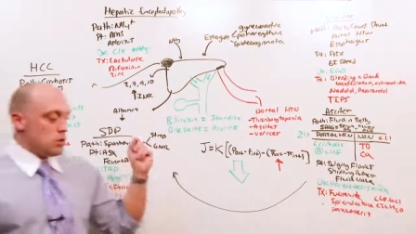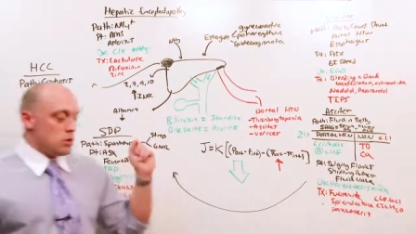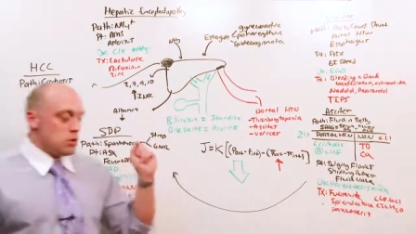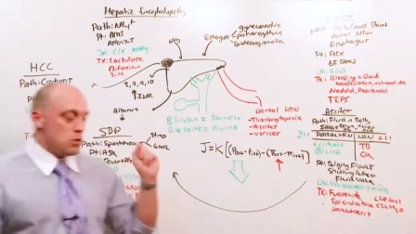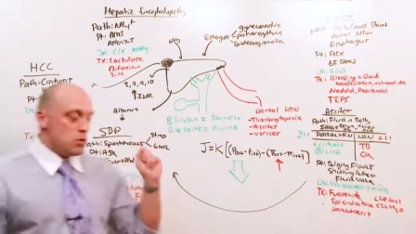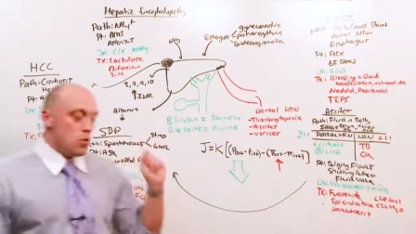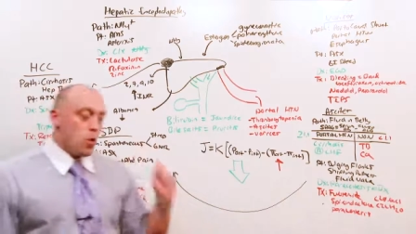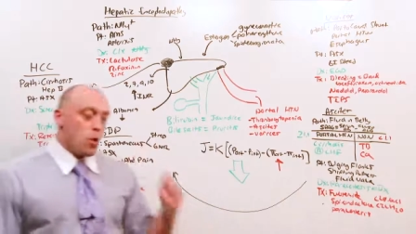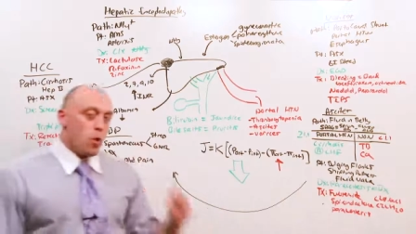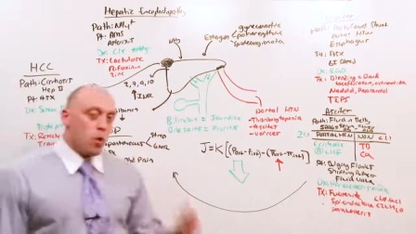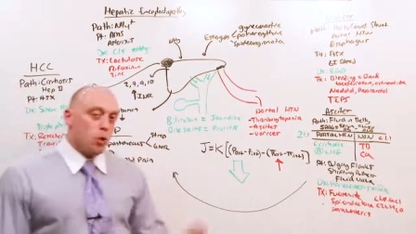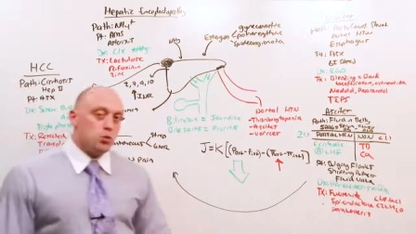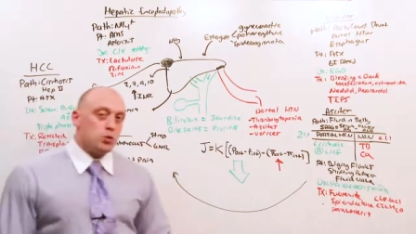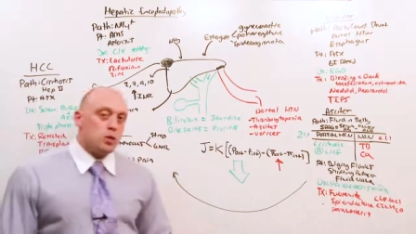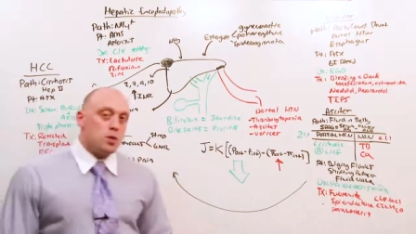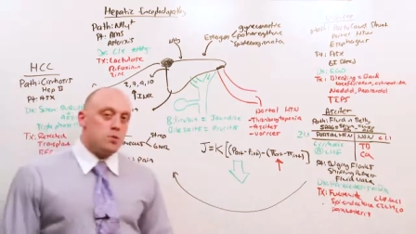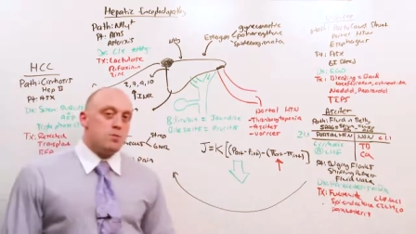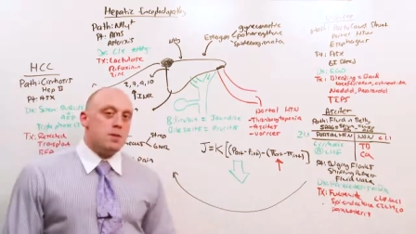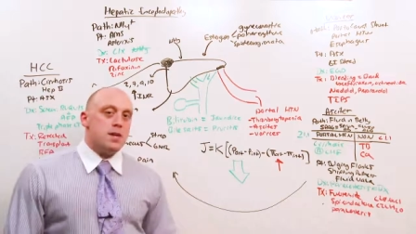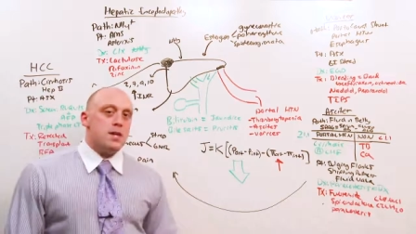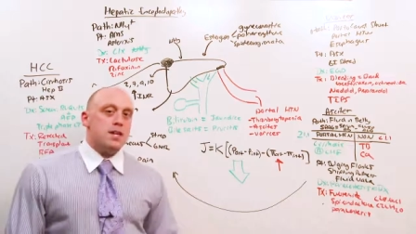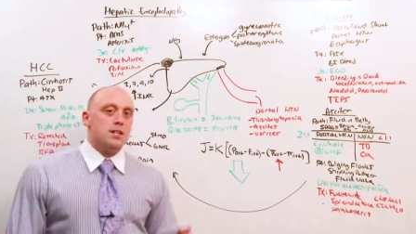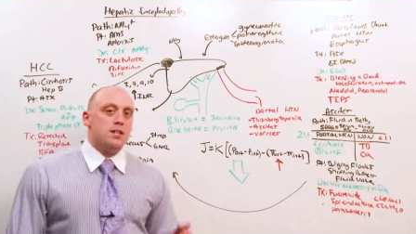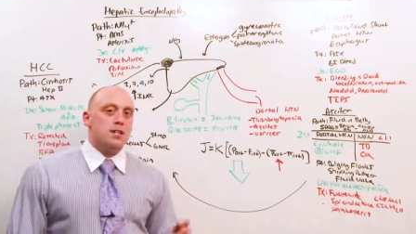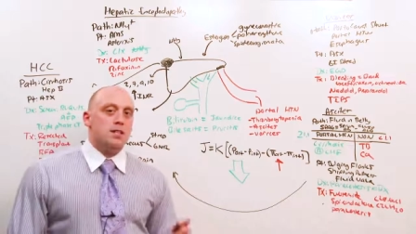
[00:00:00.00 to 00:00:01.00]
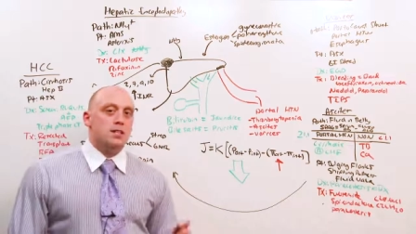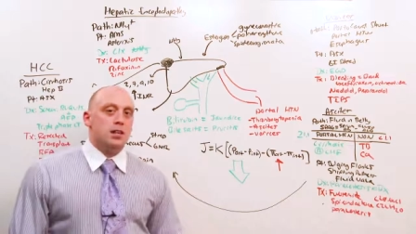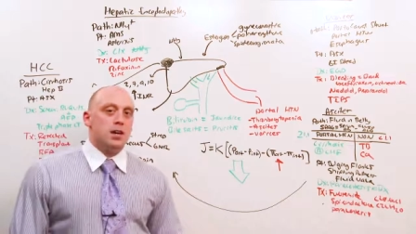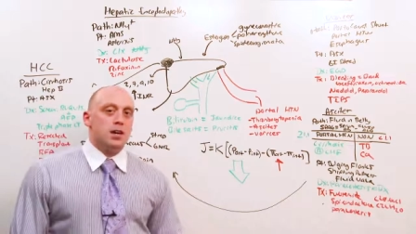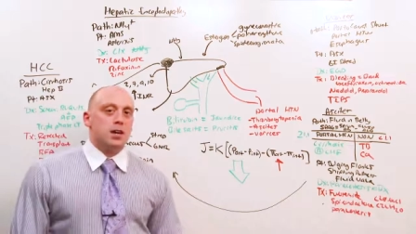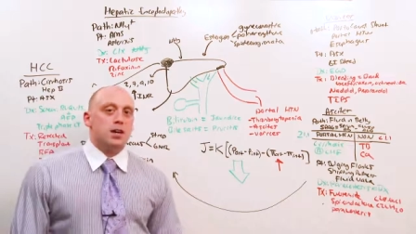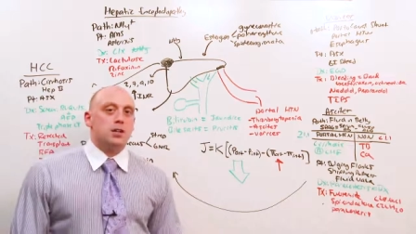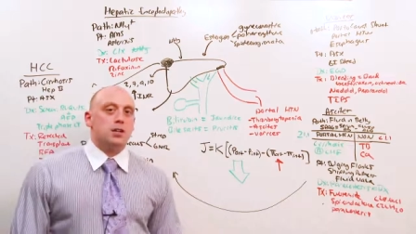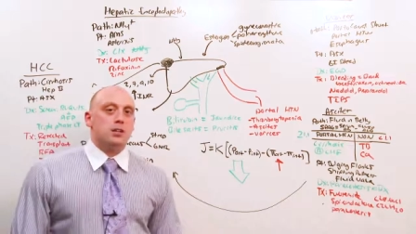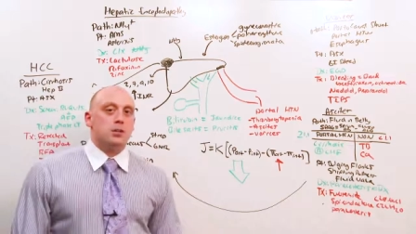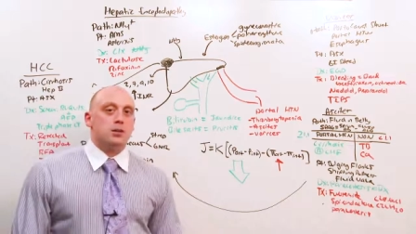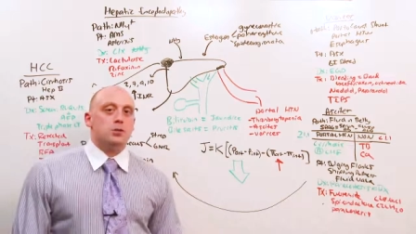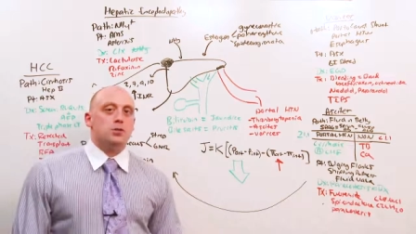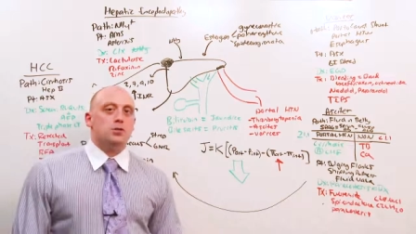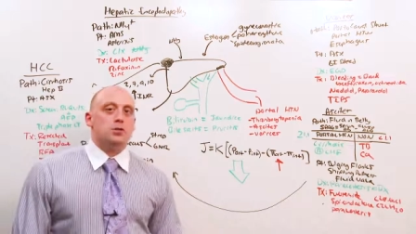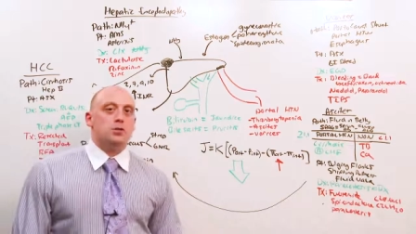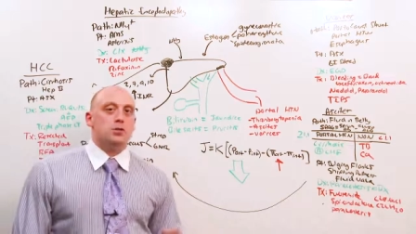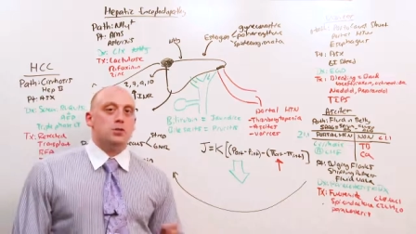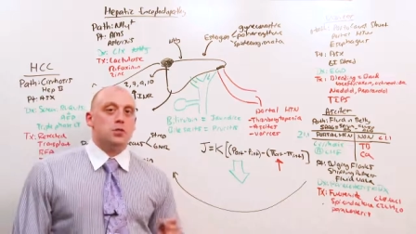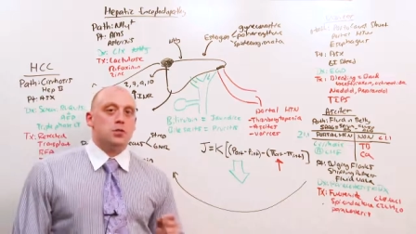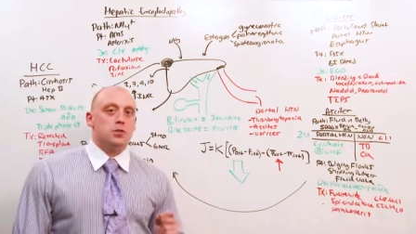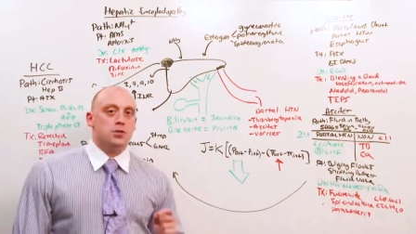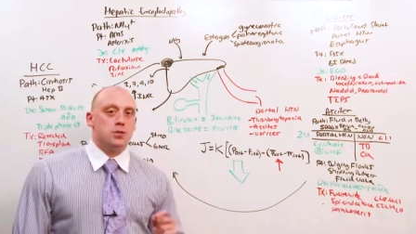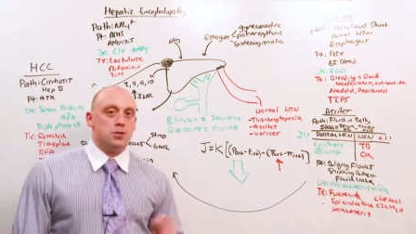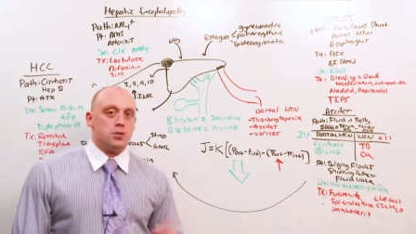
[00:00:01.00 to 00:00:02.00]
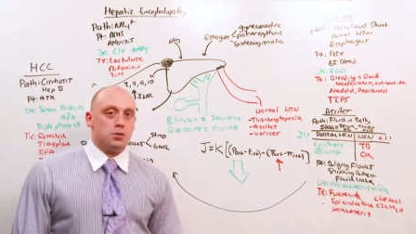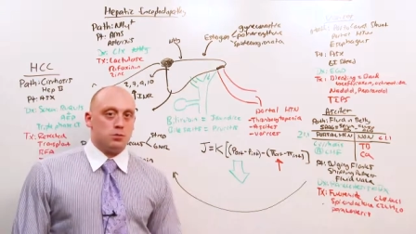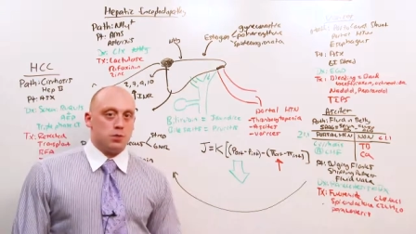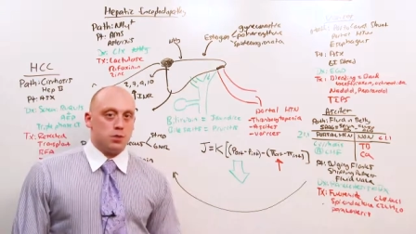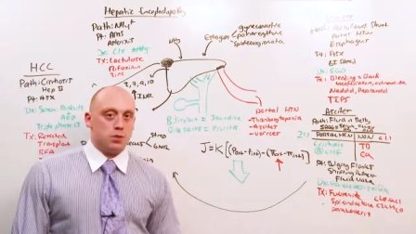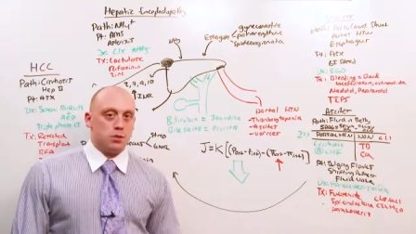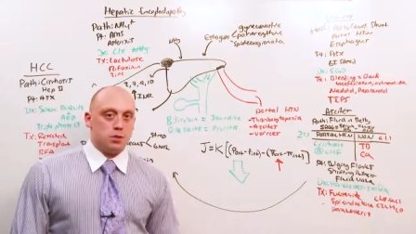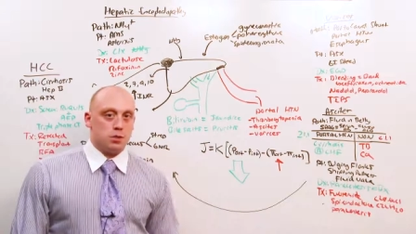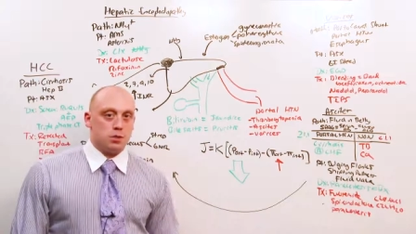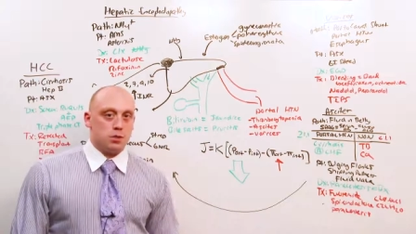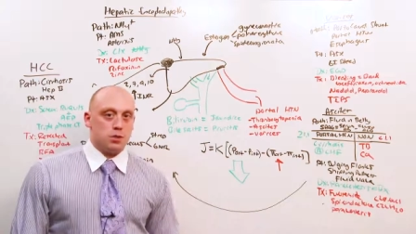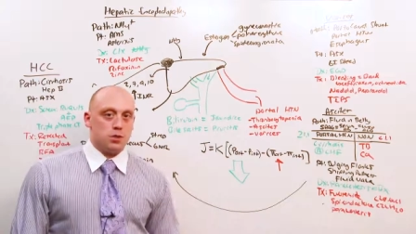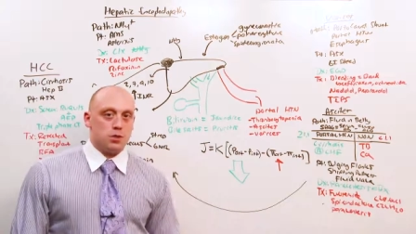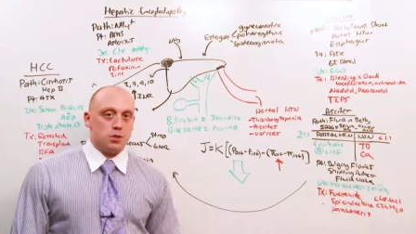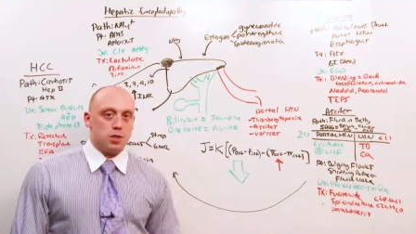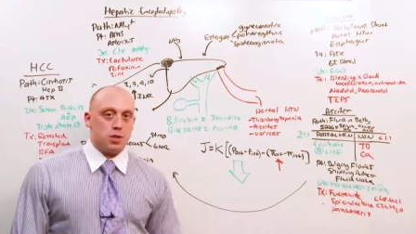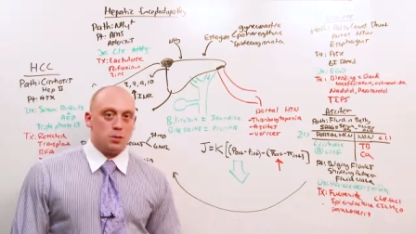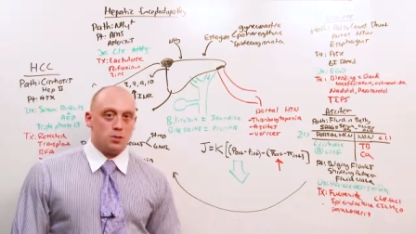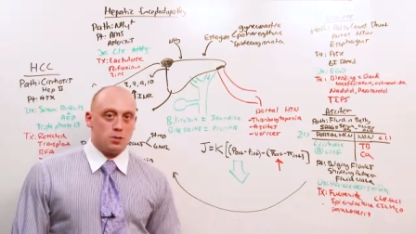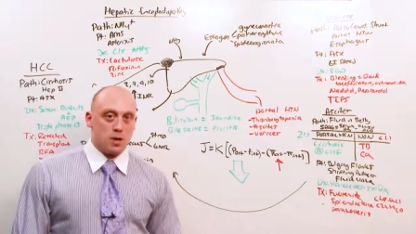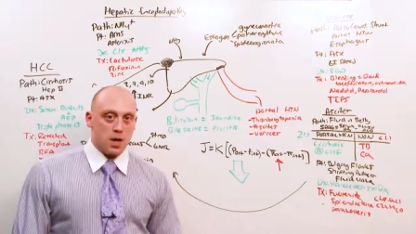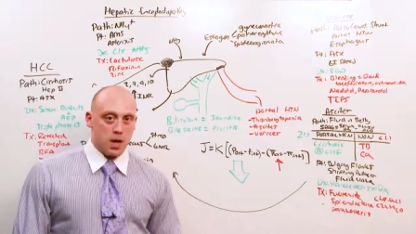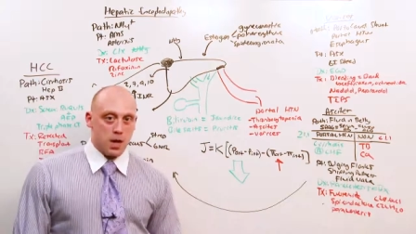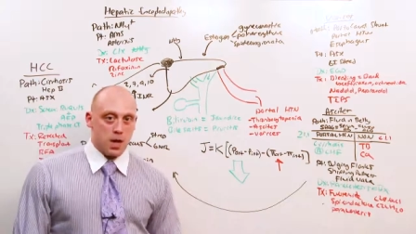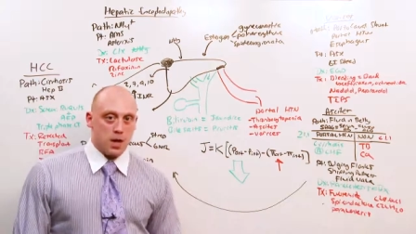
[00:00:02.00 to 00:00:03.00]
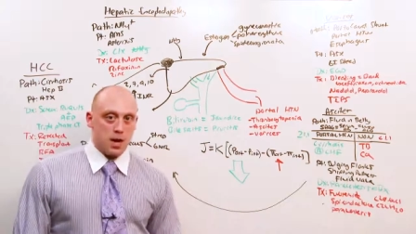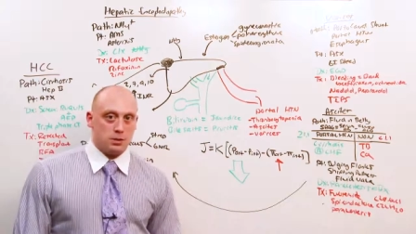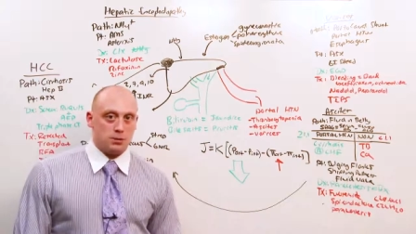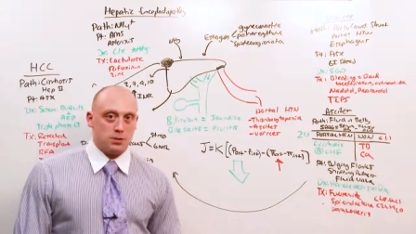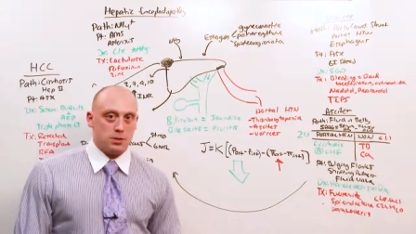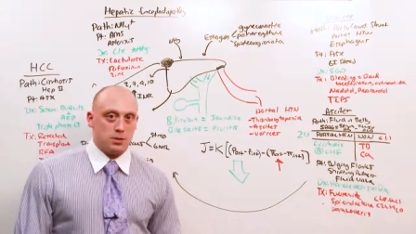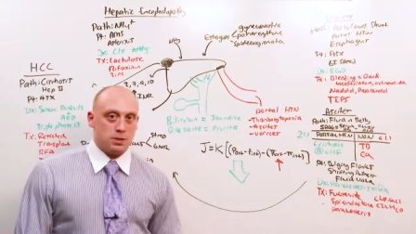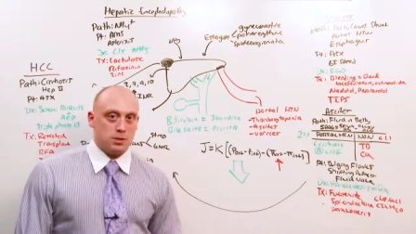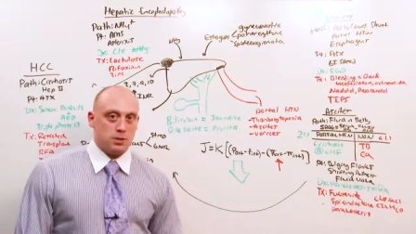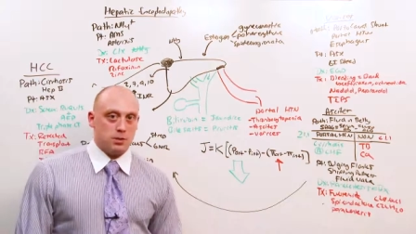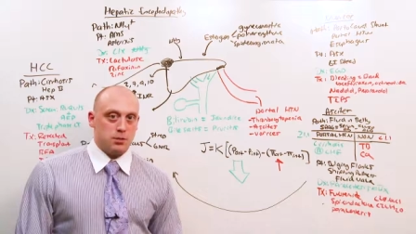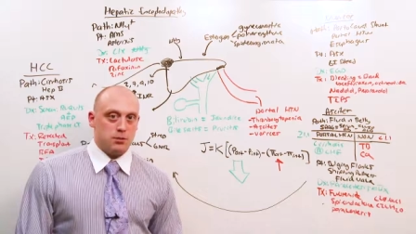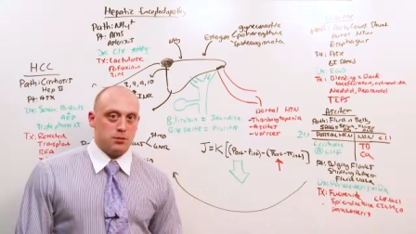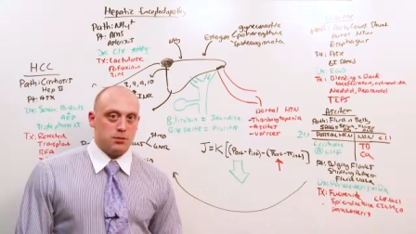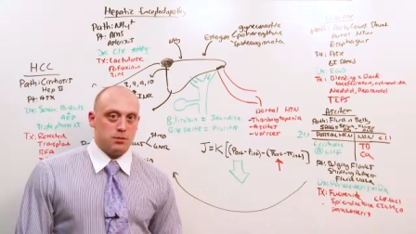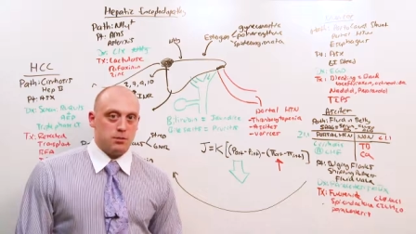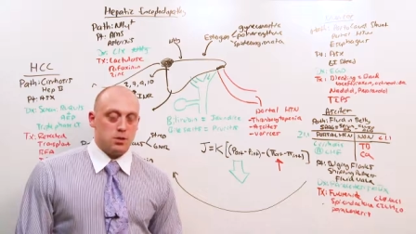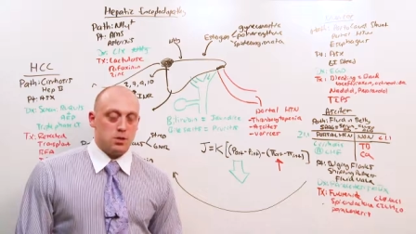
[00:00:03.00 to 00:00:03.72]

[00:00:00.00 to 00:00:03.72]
You only make the diagnosis of cirrhosis on a biopsy.